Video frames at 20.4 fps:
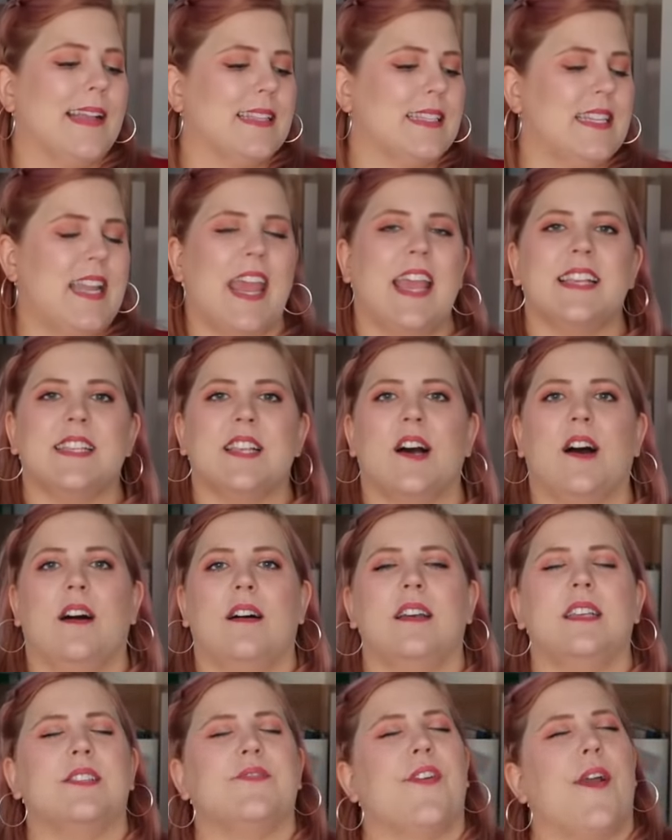Today's
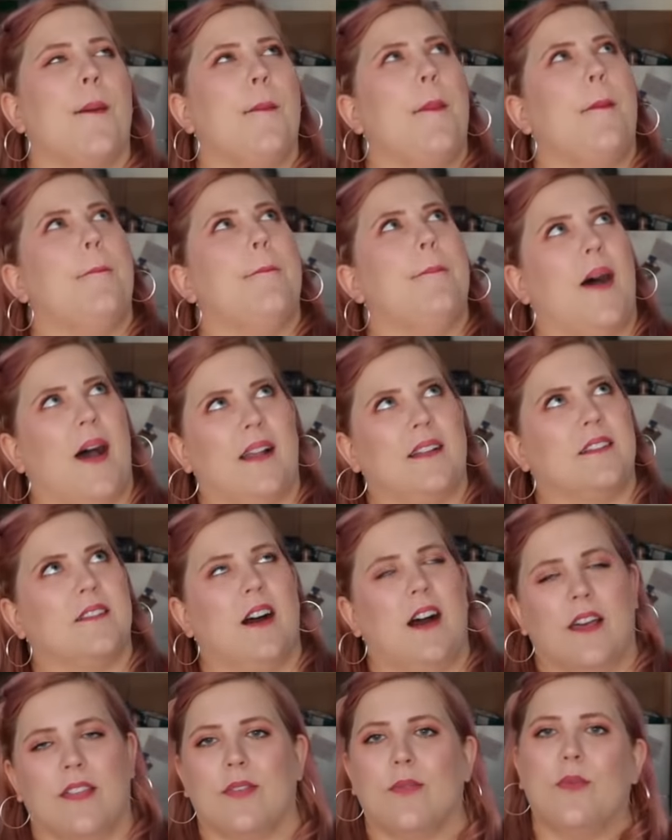haul is from
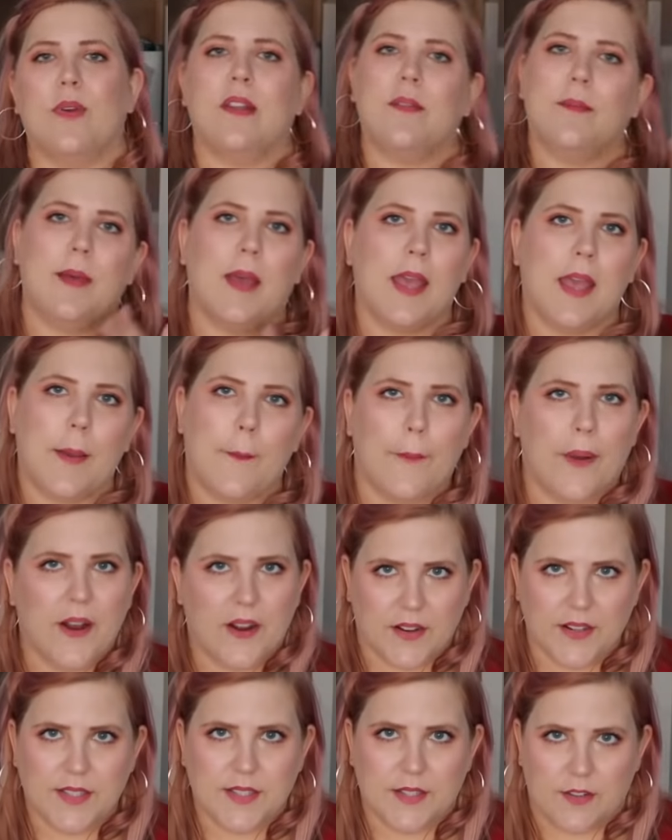ModCloth, one of my
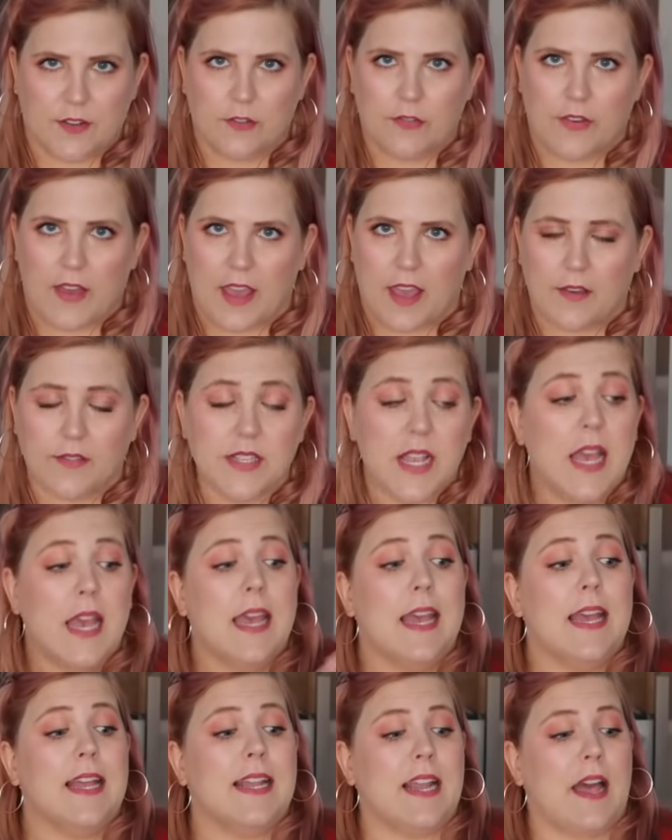personal faves.
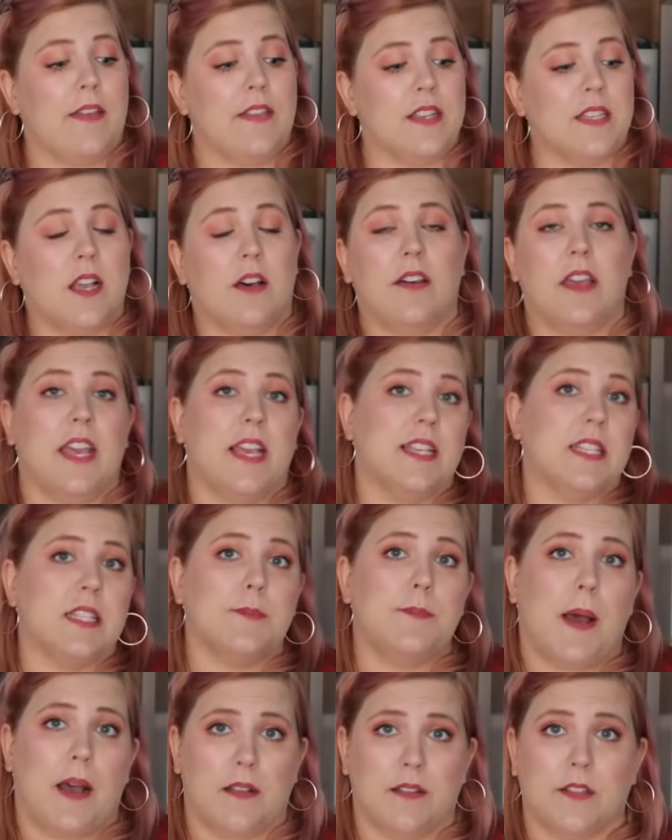Now this haul is
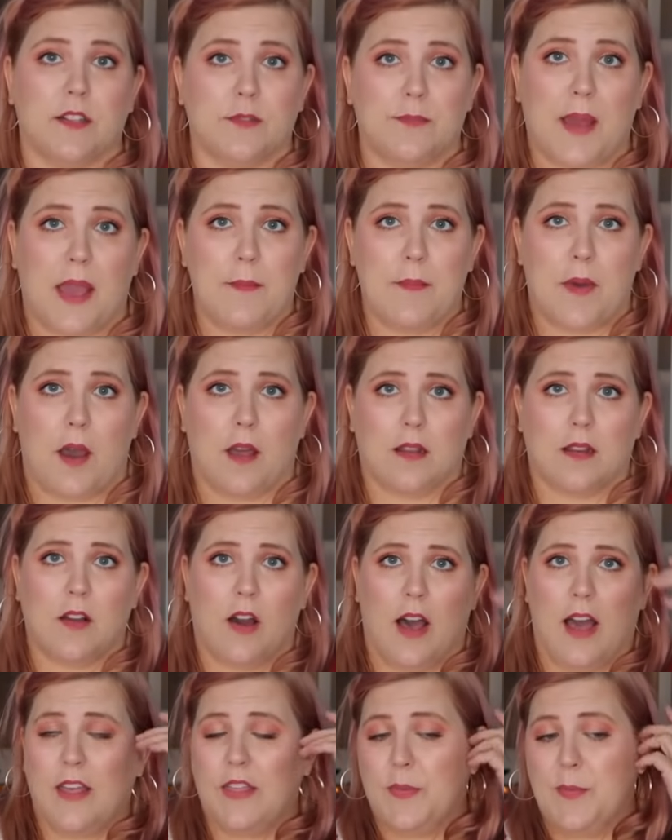sponsored by
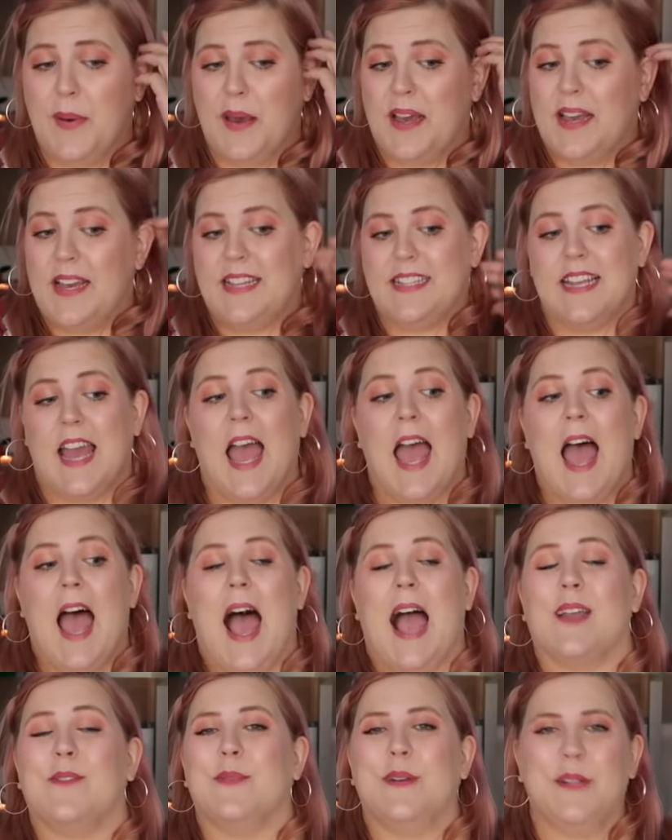ModCloth, but
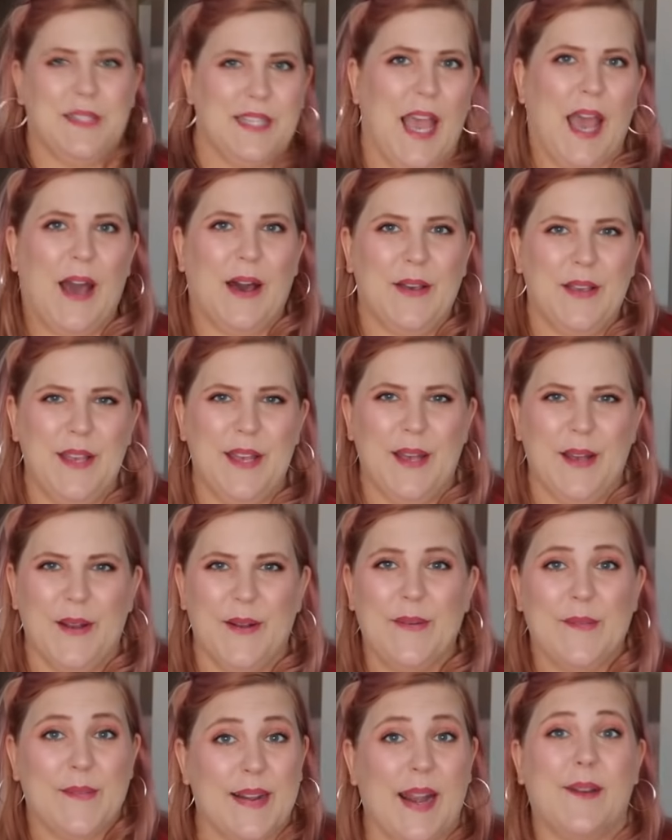I will tell
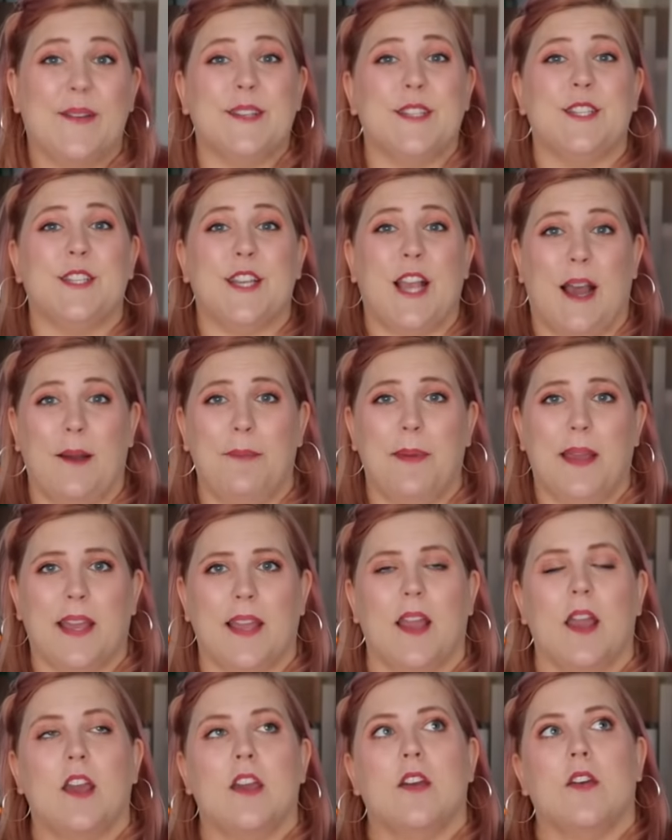you, when I was
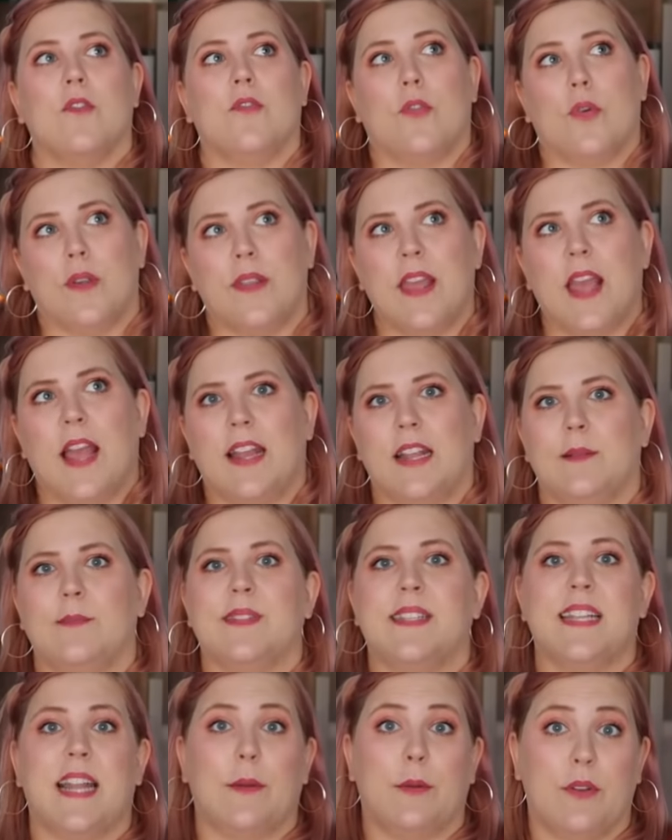shopping for the
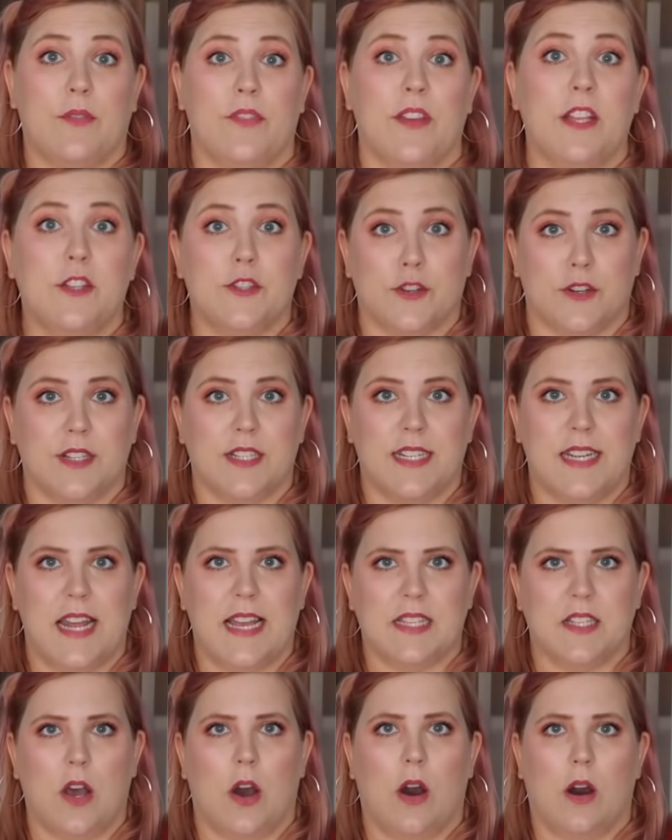items that I would feature in
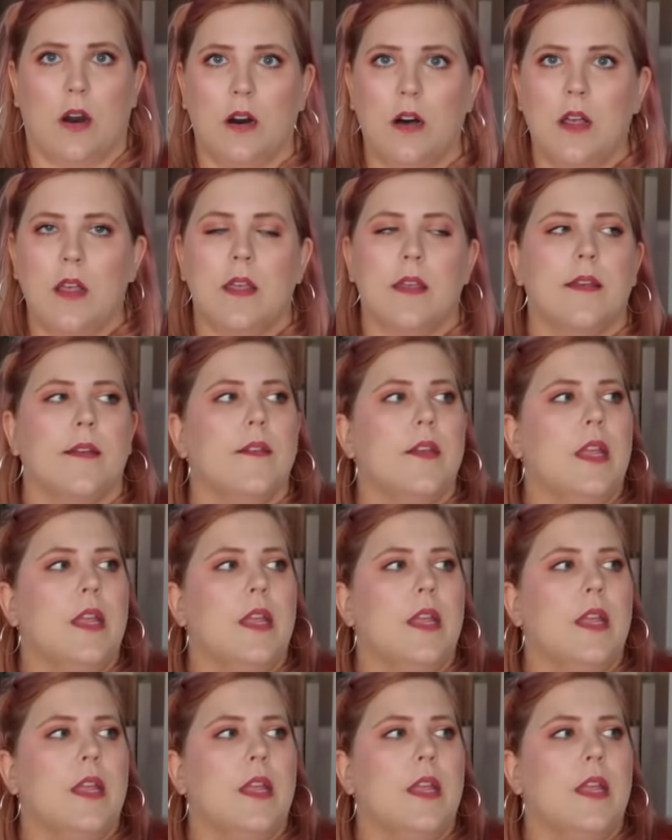today's haul,